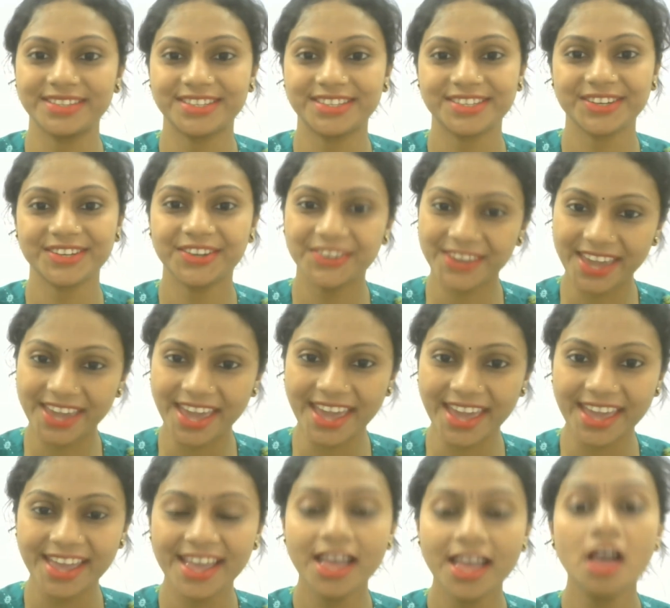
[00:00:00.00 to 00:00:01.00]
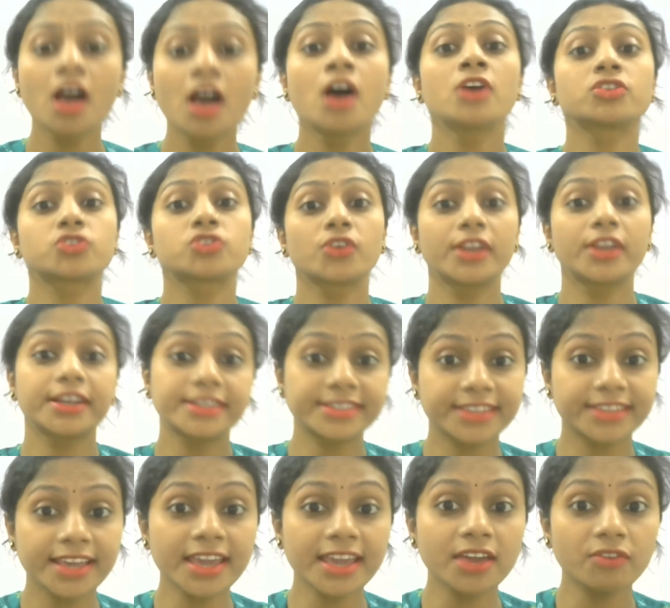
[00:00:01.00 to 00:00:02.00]
Okay, so let's see
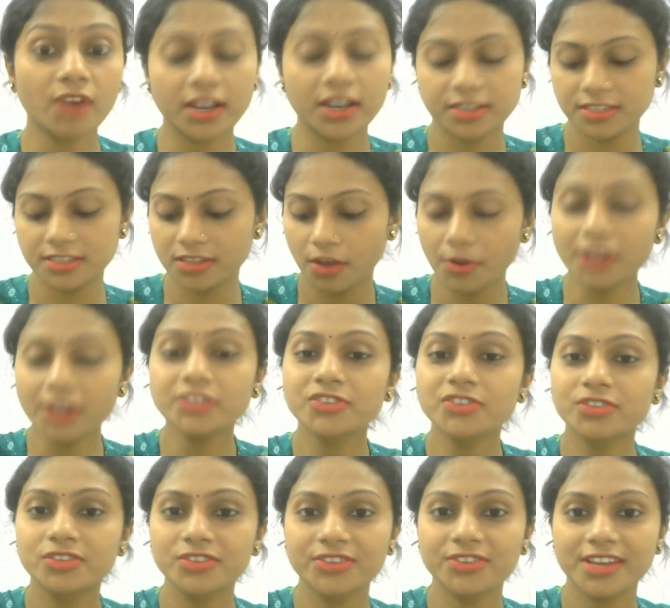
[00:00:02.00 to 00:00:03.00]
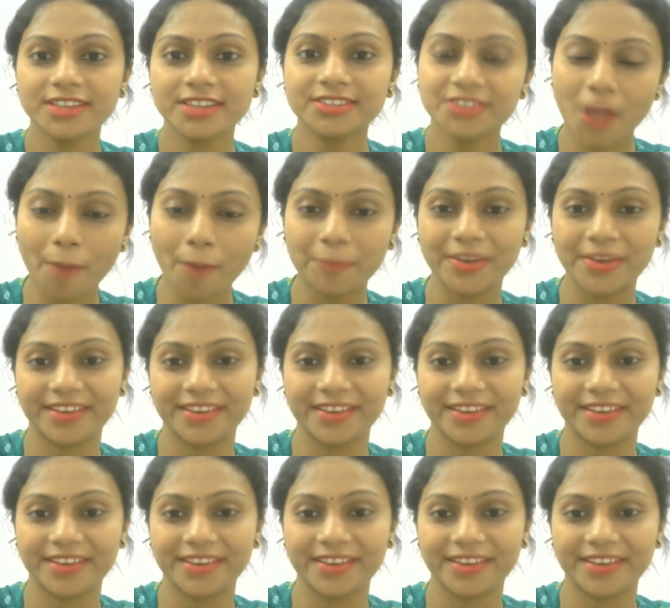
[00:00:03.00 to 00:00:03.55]
what is our today's topic.